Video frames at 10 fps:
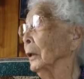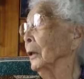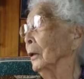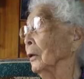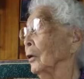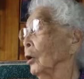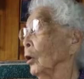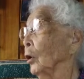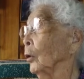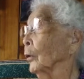Yeah.
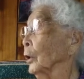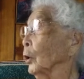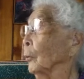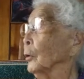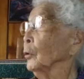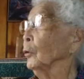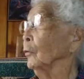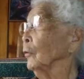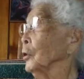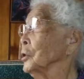Look it up at the
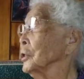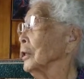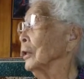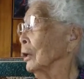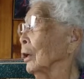university.